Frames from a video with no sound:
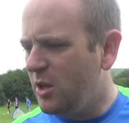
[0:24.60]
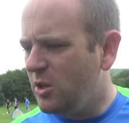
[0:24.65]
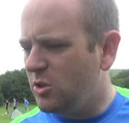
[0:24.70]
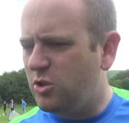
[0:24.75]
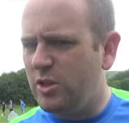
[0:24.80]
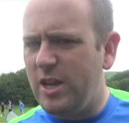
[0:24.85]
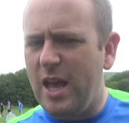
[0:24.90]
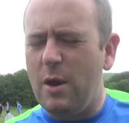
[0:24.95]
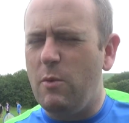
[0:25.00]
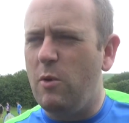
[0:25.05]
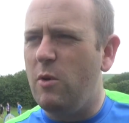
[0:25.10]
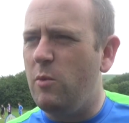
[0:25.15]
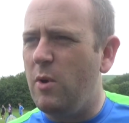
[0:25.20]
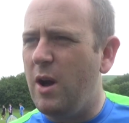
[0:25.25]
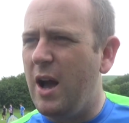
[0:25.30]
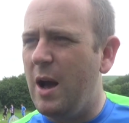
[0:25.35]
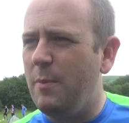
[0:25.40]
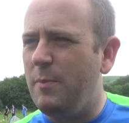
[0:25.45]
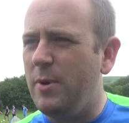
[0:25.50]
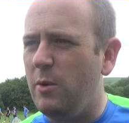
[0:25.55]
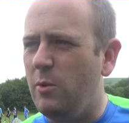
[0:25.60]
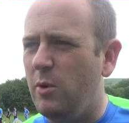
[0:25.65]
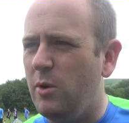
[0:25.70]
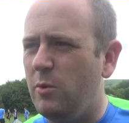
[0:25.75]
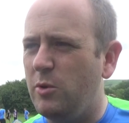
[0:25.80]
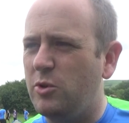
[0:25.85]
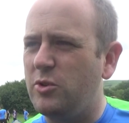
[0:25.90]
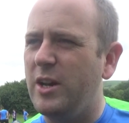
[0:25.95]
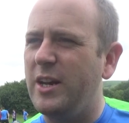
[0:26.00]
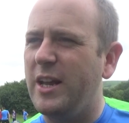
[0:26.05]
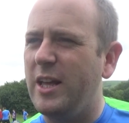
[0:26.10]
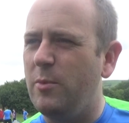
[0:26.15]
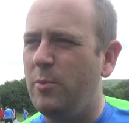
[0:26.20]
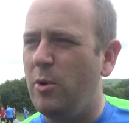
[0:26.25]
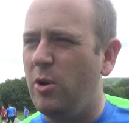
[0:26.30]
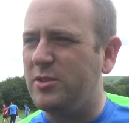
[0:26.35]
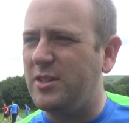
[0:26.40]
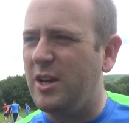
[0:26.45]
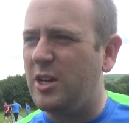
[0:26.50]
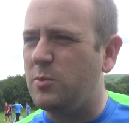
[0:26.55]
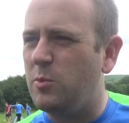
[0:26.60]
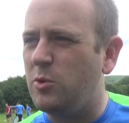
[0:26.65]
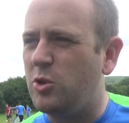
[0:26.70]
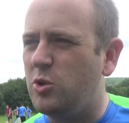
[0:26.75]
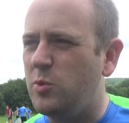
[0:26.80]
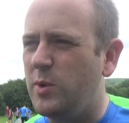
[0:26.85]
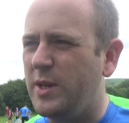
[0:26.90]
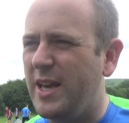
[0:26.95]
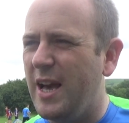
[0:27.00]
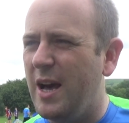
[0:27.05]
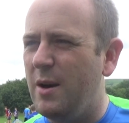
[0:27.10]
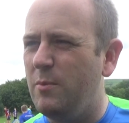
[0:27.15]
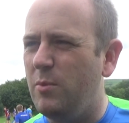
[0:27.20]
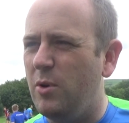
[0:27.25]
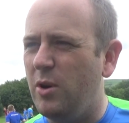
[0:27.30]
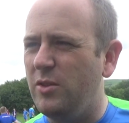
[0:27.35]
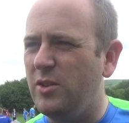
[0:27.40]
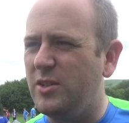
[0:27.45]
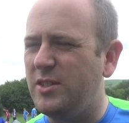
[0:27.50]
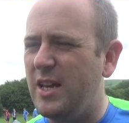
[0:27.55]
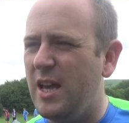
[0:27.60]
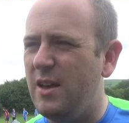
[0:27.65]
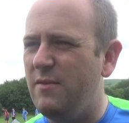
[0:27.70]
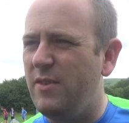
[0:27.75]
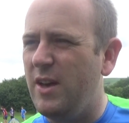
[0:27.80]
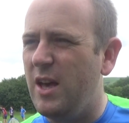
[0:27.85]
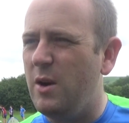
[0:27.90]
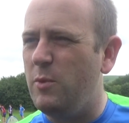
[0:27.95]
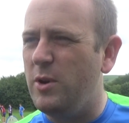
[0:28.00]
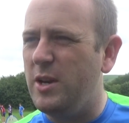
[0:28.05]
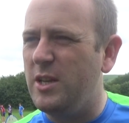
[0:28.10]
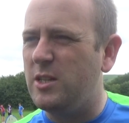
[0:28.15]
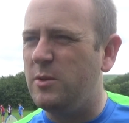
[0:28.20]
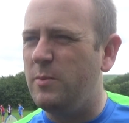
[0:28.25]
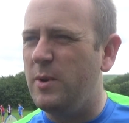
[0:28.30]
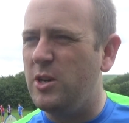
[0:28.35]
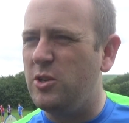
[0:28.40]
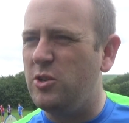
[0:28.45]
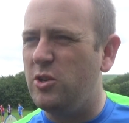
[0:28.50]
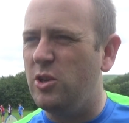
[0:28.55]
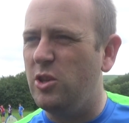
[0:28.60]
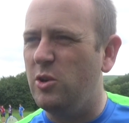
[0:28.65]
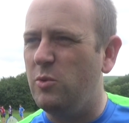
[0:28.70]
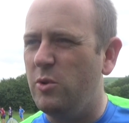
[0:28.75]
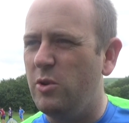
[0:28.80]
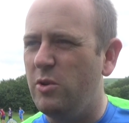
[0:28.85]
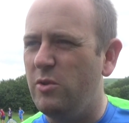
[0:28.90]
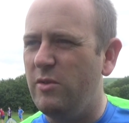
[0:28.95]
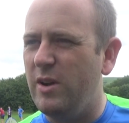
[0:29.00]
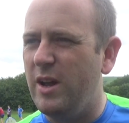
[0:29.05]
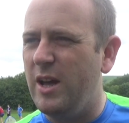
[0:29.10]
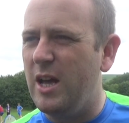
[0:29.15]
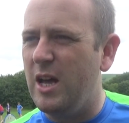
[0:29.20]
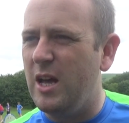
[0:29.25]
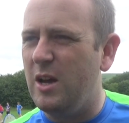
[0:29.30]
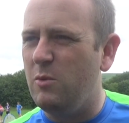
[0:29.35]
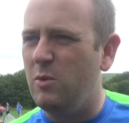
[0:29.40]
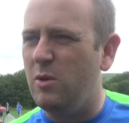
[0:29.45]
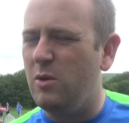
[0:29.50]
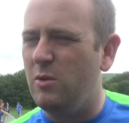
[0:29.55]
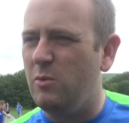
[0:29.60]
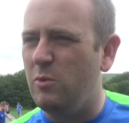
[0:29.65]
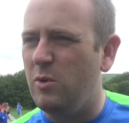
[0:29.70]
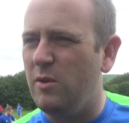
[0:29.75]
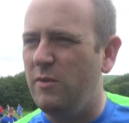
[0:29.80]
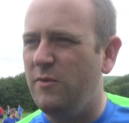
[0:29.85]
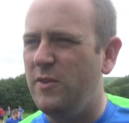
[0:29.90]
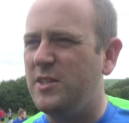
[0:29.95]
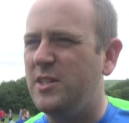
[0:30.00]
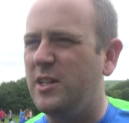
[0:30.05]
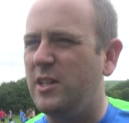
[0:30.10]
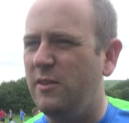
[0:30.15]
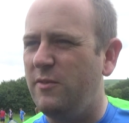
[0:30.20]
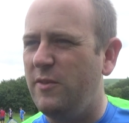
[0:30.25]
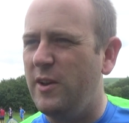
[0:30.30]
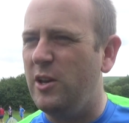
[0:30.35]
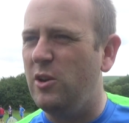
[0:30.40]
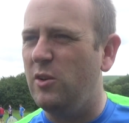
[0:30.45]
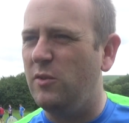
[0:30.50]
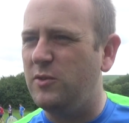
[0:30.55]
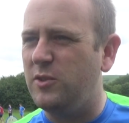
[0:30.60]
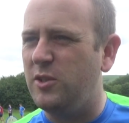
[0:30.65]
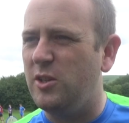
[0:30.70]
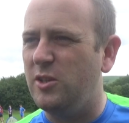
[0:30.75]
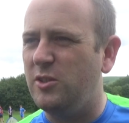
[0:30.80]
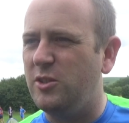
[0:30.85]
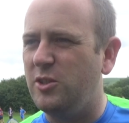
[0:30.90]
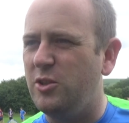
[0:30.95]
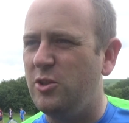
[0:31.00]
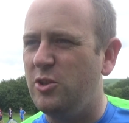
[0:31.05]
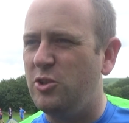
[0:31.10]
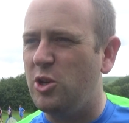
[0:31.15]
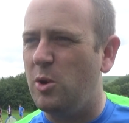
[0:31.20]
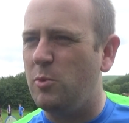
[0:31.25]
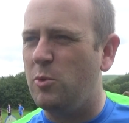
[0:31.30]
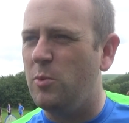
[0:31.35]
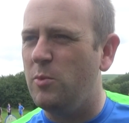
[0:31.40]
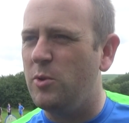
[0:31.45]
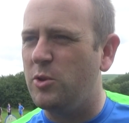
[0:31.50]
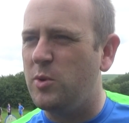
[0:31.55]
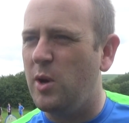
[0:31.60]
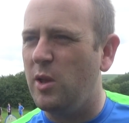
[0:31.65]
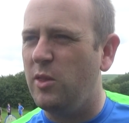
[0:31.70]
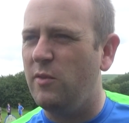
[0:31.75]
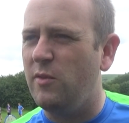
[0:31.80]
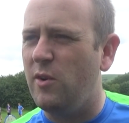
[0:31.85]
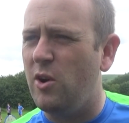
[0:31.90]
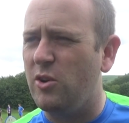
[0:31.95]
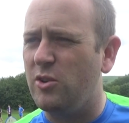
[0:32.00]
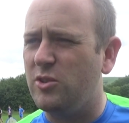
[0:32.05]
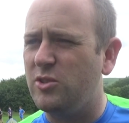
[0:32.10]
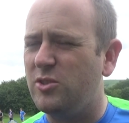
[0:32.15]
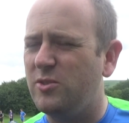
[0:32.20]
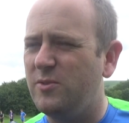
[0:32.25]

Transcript: So yeah, we're happy. We're trying to get the balls out as much as we can, but in the same vein, we need to make sure that we're physically fit enough to do the job come the 12th of August.